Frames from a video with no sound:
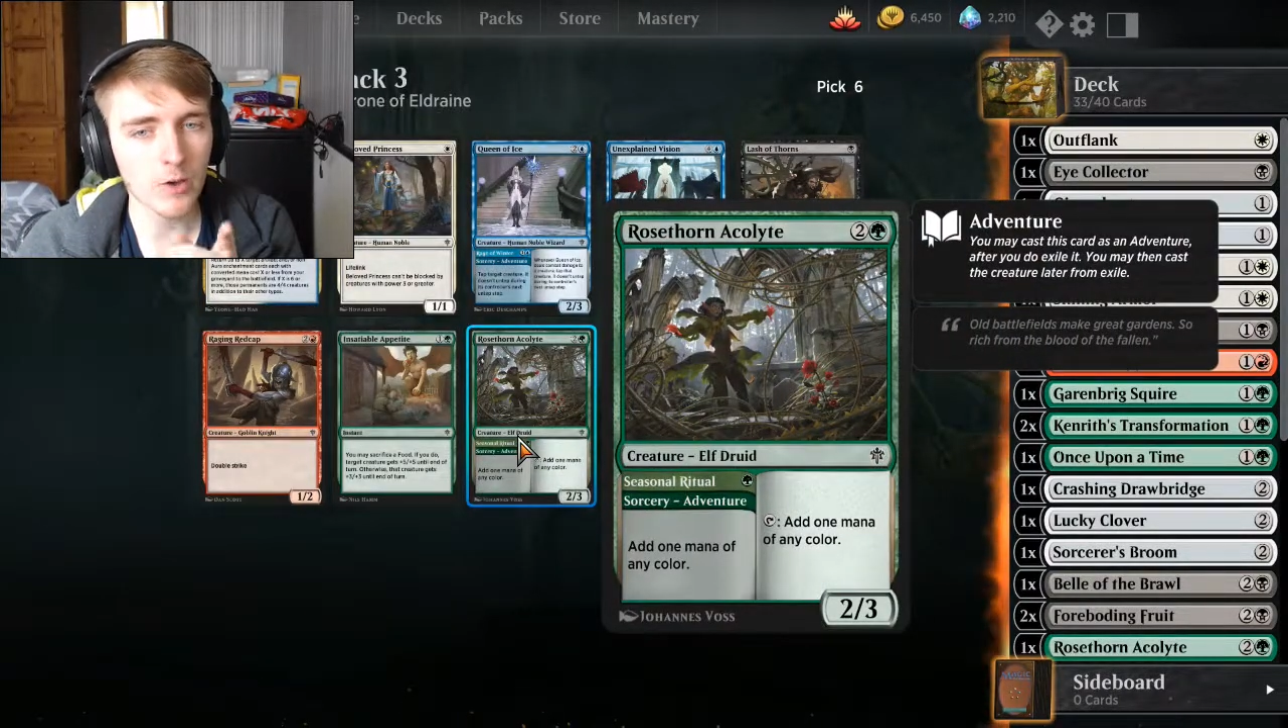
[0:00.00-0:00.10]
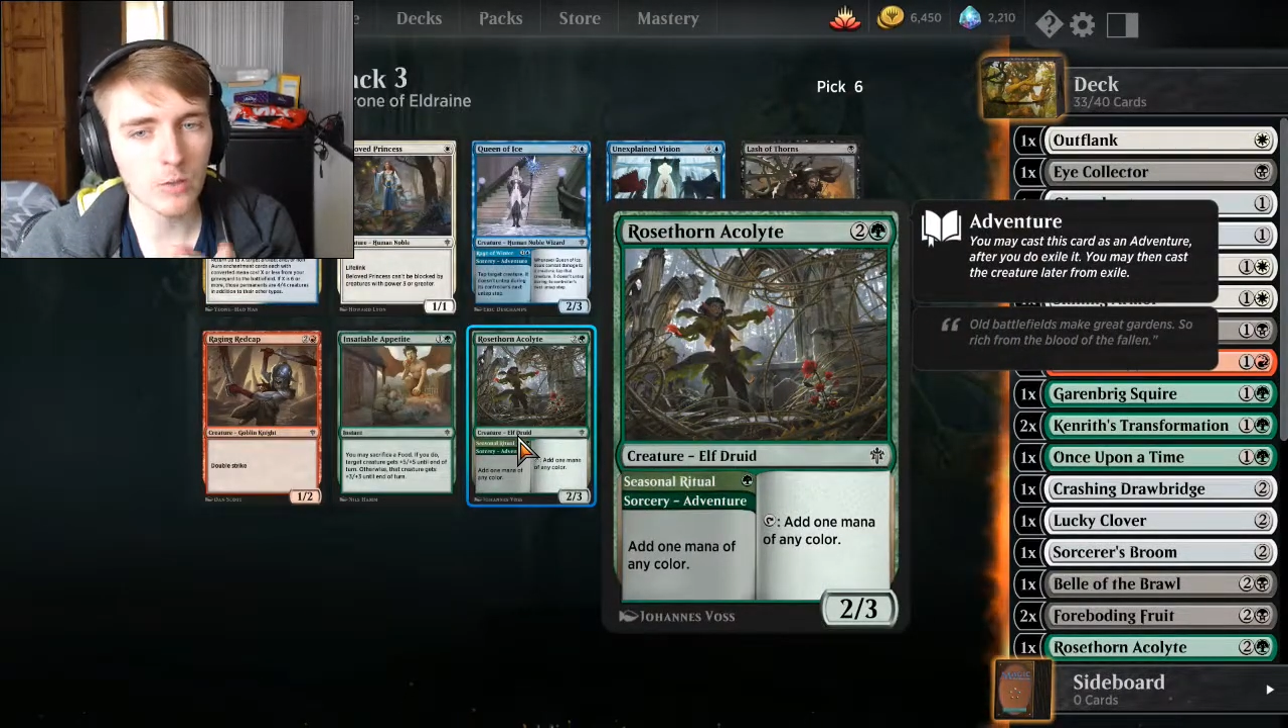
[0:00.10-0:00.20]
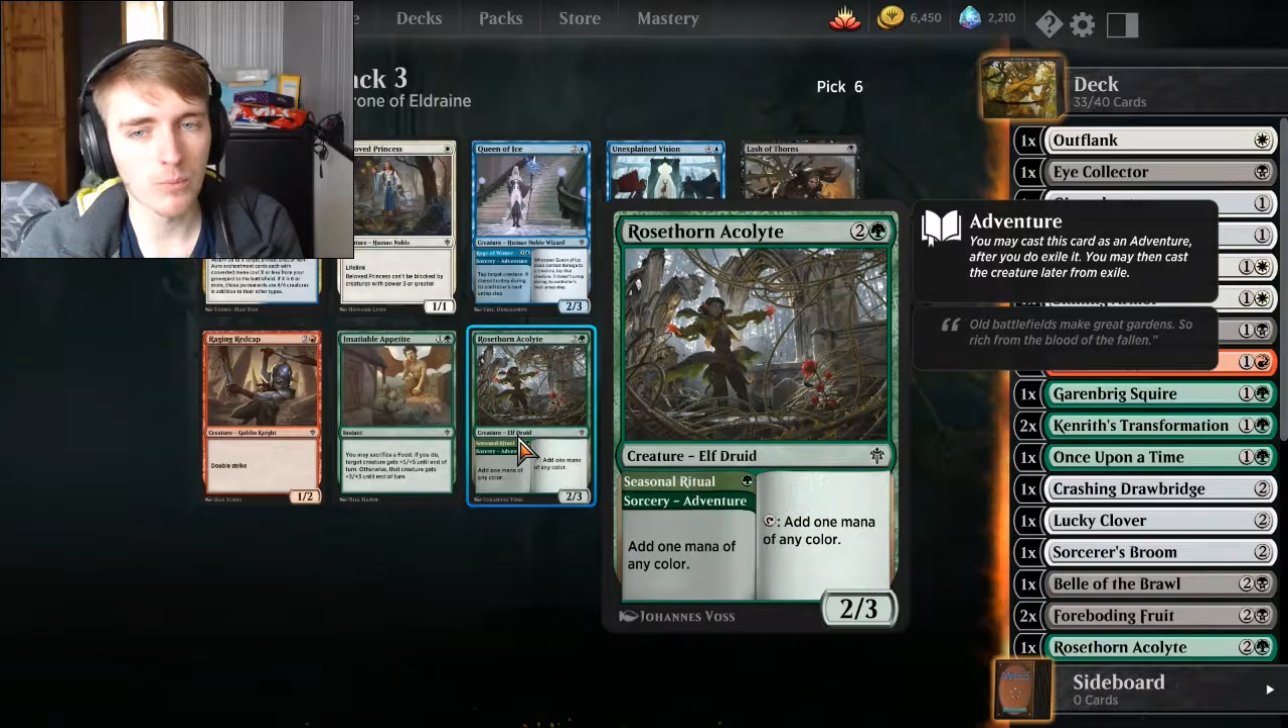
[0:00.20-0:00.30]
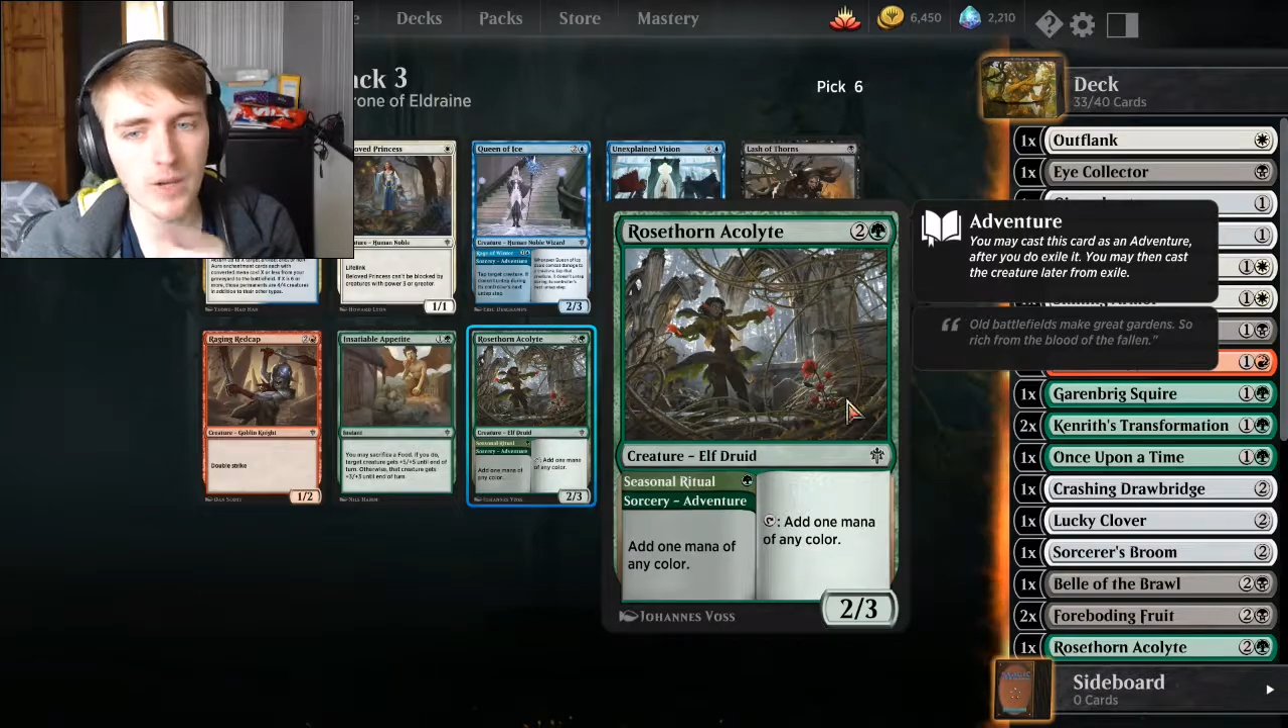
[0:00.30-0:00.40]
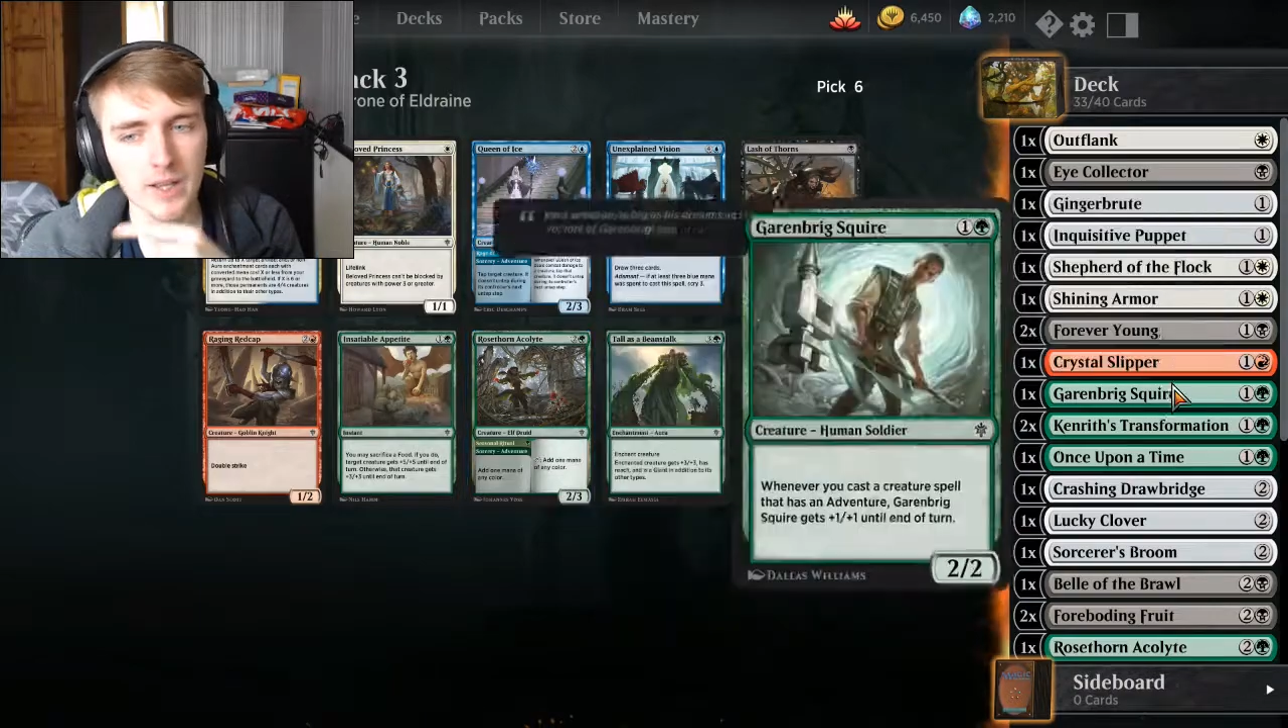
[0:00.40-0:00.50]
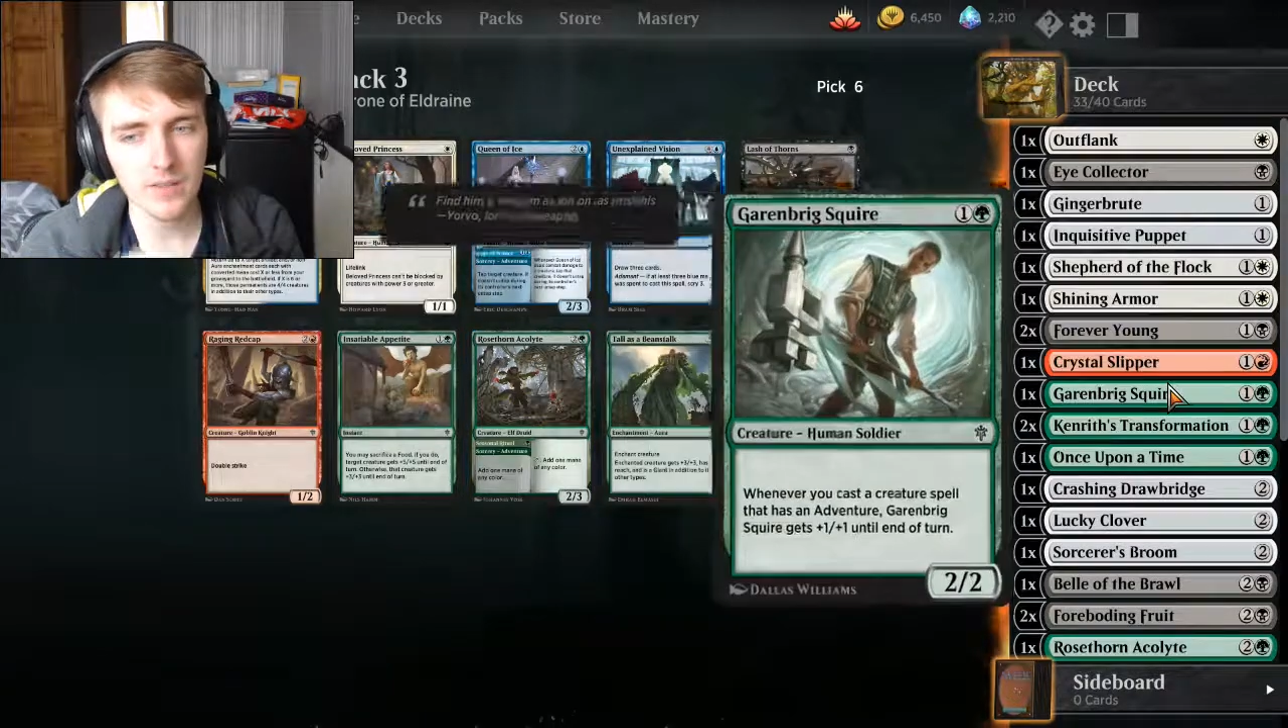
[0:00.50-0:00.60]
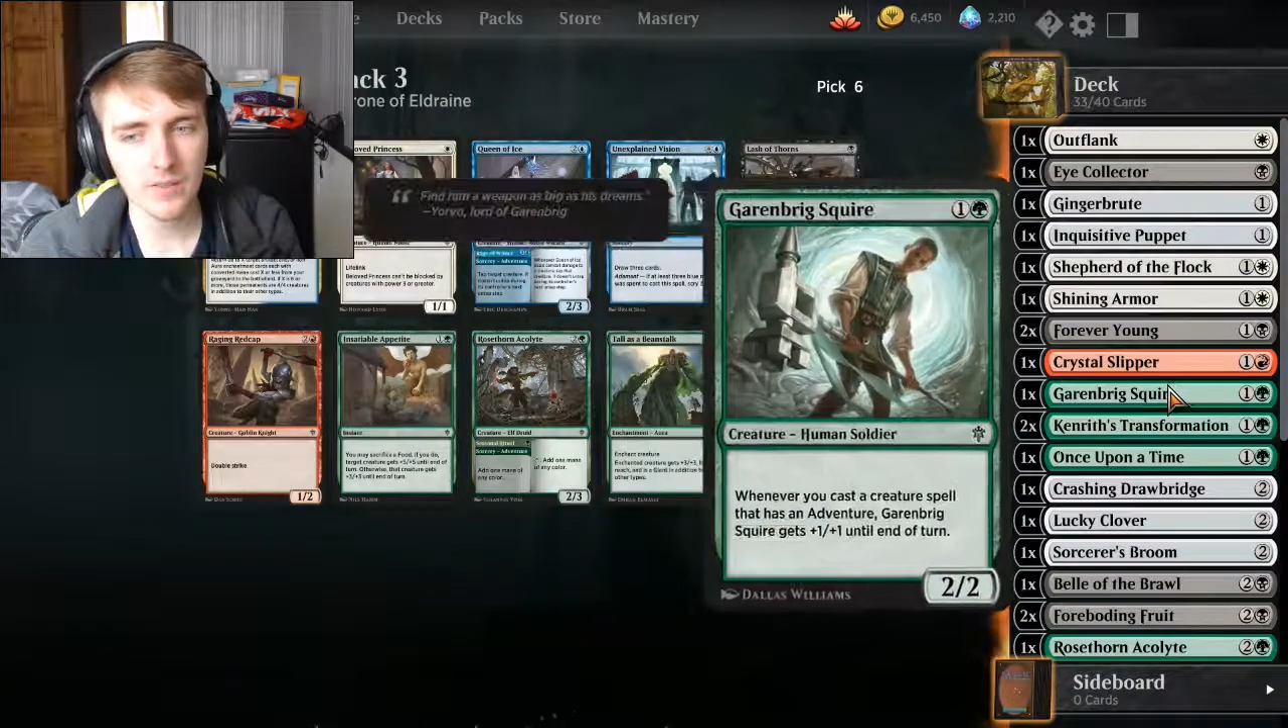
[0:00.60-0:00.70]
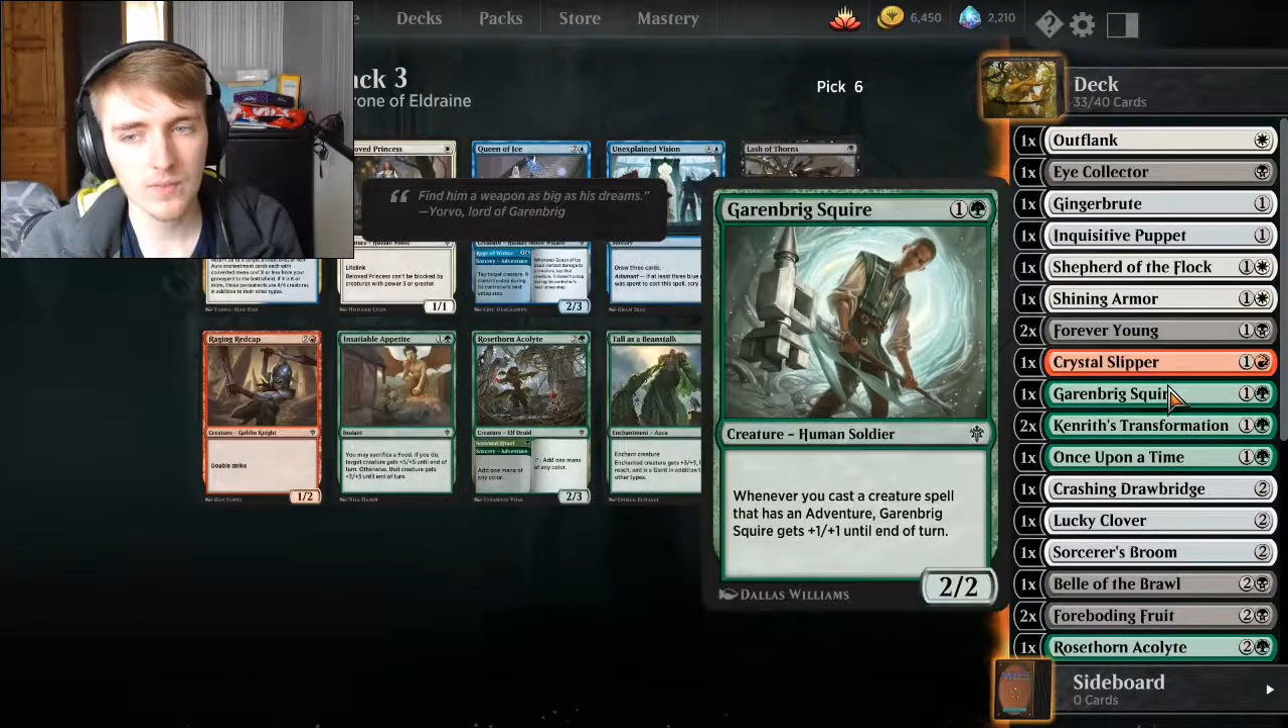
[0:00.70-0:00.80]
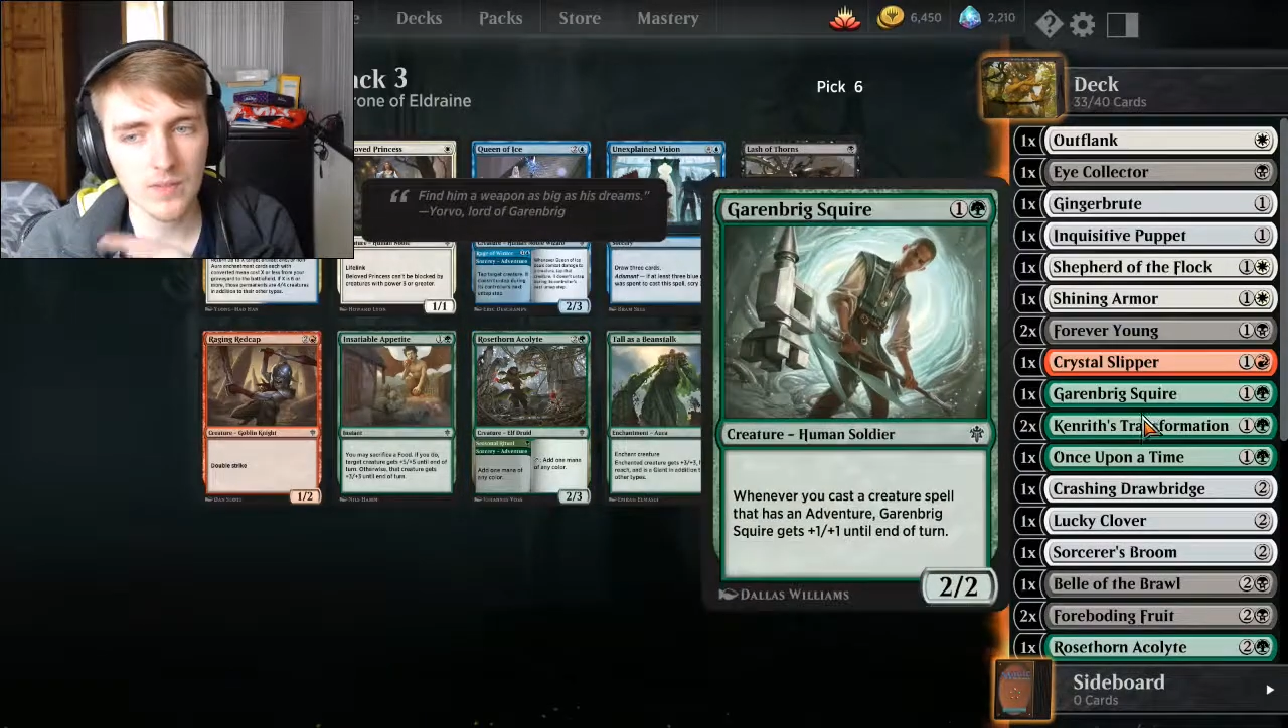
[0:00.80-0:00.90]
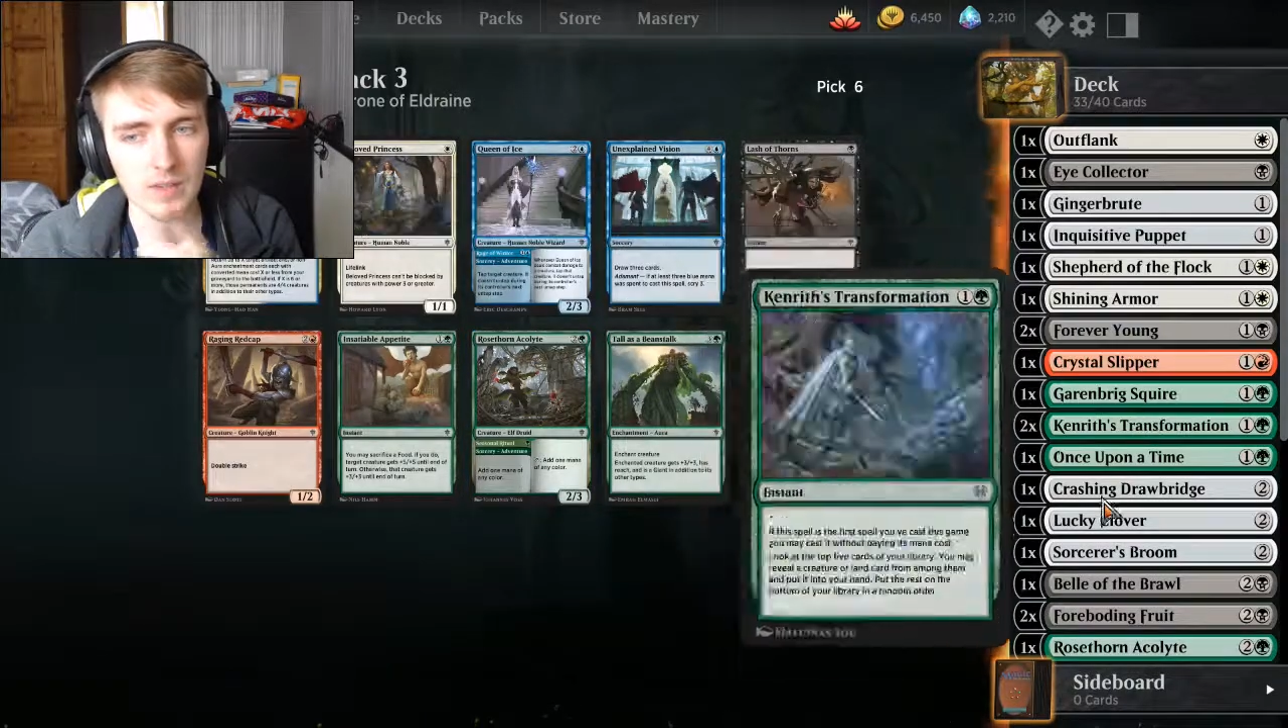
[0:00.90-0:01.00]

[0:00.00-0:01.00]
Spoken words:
or break